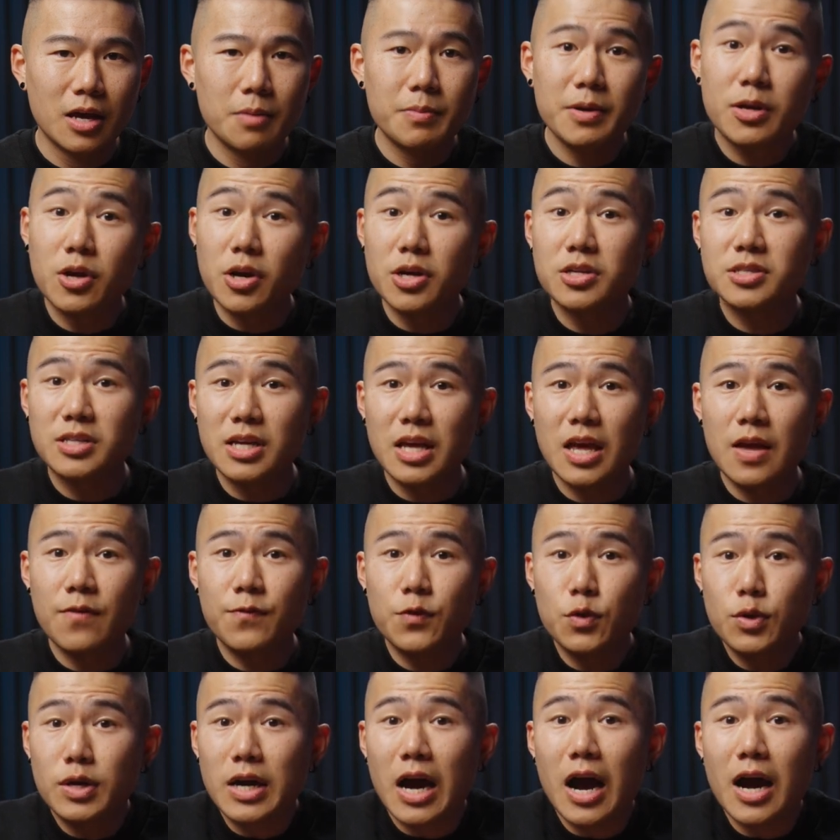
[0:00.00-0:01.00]
Because if
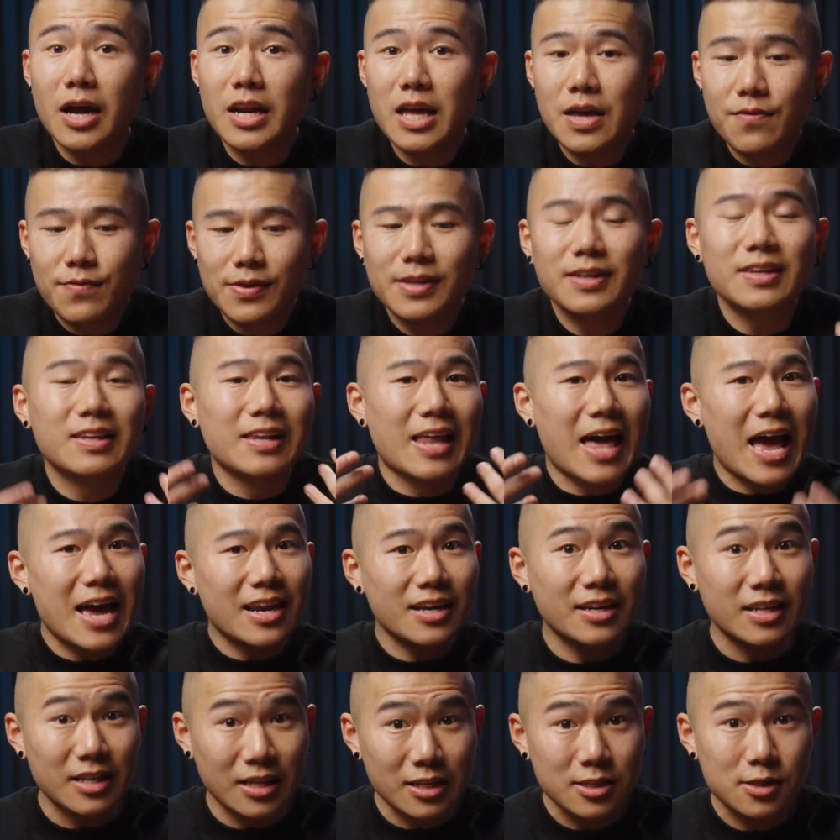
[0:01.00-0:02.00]
you can't even
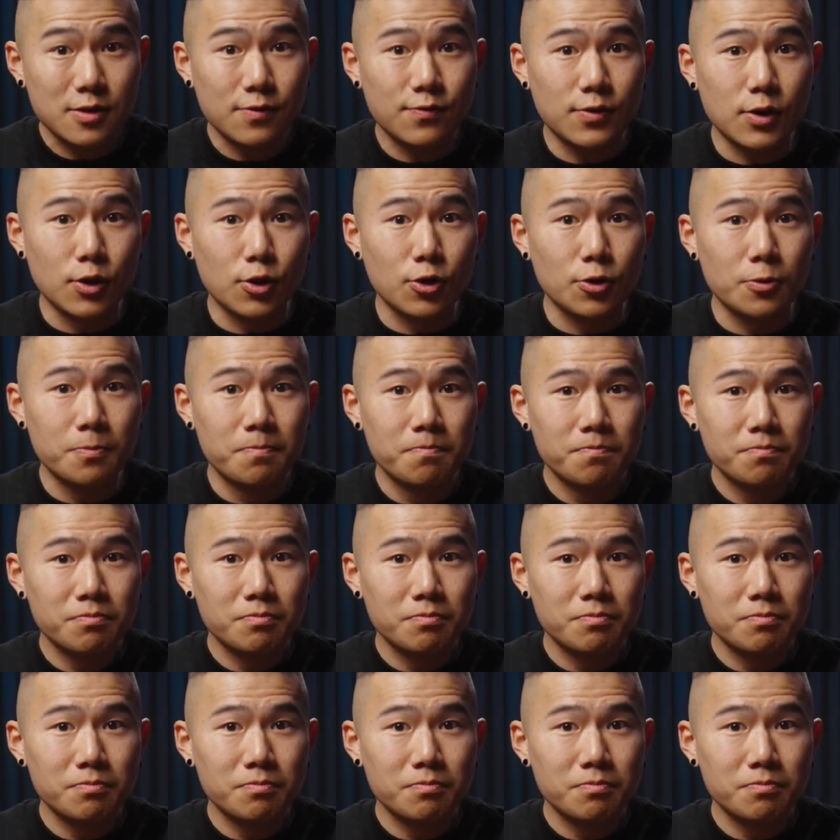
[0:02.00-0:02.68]
land an interview,